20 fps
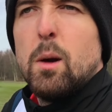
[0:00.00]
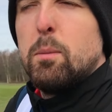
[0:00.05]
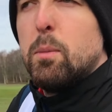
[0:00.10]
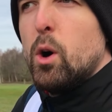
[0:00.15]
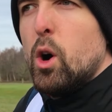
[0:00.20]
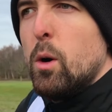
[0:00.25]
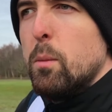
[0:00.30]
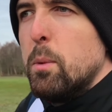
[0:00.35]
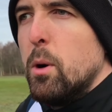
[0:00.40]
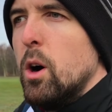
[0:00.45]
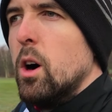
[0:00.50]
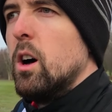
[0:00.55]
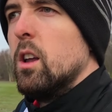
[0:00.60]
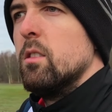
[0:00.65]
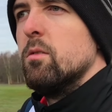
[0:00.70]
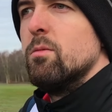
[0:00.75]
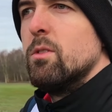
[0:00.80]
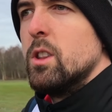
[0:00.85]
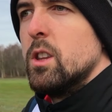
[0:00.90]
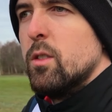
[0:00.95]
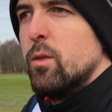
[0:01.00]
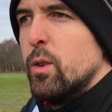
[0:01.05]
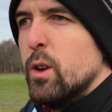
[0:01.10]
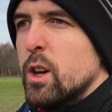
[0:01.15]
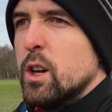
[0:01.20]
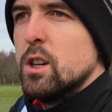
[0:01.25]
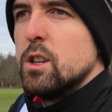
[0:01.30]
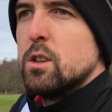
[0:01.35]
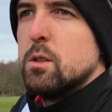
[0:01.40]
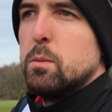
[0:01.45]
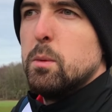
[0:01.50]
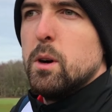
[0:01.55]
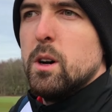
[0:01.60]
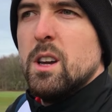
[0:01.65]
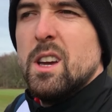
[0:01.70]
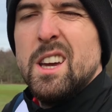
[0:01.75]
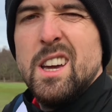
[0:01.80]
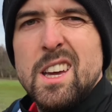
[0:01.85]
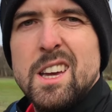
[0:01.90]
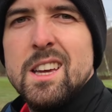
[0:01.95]
poor pot on the first,
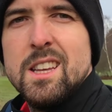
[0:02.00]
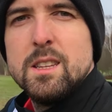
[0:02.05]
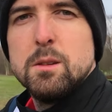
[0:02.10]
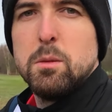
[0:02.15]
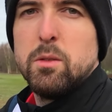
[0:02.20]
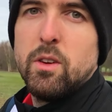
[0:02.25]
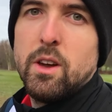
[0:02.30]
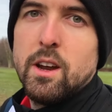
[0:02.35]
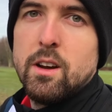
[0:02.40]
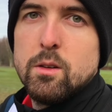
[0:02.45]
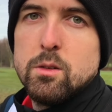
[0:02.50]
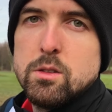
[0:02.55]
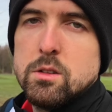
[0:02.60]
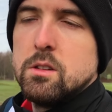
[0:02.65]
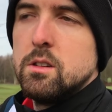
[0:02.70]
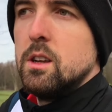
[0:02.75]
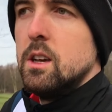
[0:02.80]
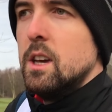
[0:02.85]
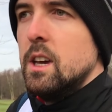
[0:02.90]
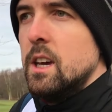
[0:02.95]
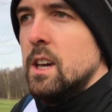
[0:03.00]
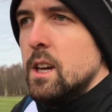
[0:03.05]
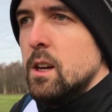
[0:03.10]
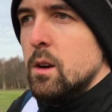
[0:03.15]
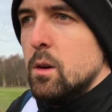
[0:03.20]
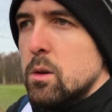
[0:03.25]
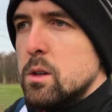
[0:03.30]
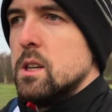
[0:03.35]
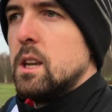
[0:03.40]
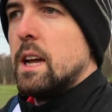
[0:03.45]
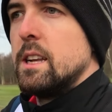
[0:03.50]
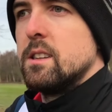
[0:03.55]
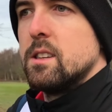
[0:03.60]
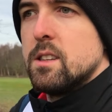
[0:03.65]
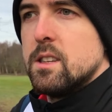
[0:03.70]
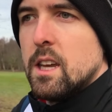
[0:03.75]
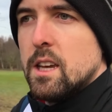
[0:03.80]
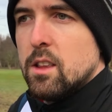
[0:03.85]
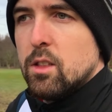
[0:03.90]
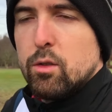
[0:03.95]
but to be fair, I had to
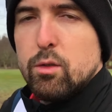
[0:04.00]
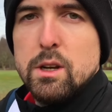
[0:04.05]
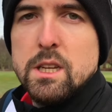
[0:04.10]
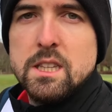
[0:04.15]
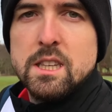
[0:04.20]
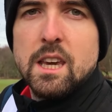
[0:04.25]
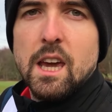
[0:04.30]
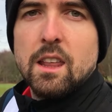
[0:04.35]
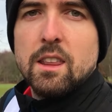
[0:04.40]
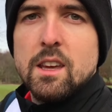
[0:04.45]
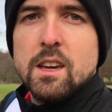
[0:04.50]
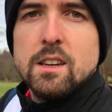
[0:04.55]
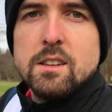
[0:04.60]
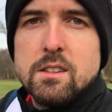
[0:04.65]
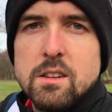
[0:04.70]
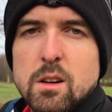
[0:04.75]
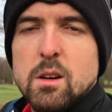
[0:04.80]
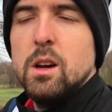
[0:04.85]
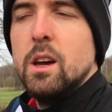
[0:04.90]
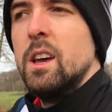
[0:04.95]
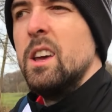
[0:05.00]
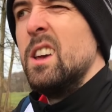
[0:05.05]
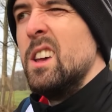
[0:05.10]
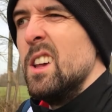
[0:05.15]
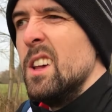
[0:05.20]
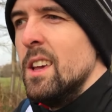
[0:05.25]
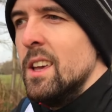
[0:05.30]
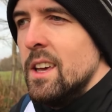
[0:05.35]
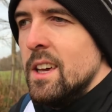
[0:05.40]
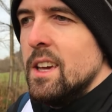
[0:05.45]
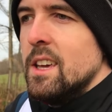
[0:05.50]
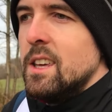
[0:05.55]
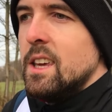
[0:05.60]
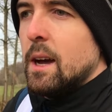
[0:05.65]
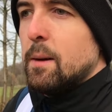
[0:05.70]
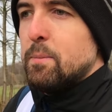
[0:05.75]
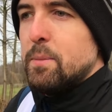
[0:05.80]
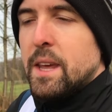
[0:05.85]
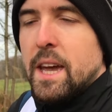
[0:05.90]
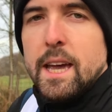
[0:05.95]
take 3 to get there. So
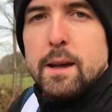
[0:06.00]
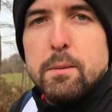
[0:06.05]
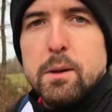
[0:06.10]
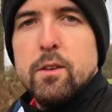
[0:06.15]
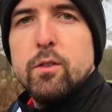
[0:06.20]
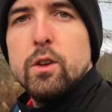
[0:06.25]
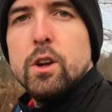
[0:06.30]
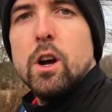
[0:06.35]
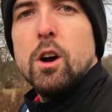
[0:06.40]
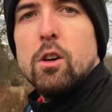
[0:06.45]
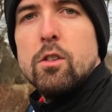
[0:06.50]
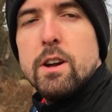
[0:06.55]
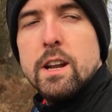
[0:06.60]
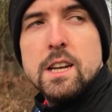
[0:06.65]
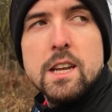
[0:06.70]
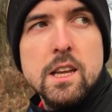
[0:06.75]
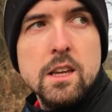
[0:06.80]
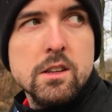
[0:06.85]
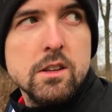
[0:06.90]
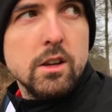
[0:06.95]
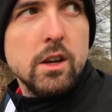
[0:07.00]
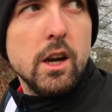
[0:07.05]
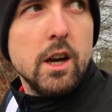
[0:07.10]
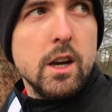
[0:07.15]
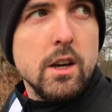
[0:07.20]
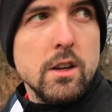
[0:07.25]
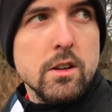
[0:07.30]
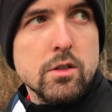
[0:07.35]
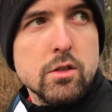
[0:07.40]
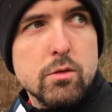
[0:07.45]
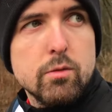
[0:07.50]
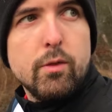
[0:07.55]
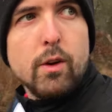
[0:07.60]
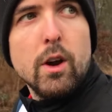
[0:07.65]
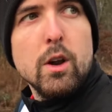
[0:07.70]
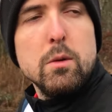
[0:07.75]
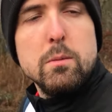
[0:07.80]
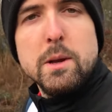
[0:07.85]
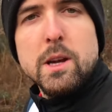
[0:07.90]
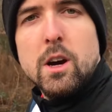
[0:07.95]
yeah, if you're not already,
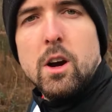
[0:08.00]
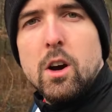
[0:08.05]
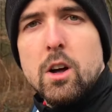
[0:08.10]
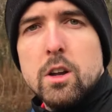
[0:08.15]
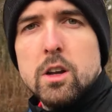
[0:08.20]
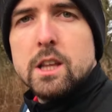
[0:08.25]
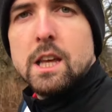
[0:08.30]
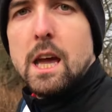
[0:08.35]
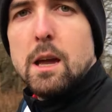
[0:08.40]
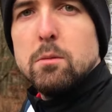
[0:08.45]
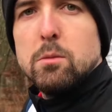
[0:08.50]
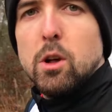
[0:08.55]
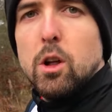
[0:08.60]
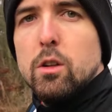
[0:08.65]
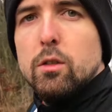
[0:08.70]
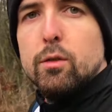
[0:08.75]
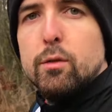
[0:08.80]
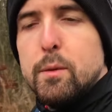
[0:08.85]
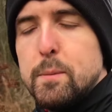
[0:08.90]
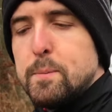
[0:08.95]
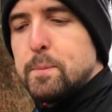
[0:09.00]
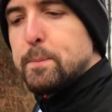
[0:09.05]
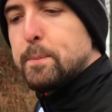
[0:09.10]
follow me on Game Golf.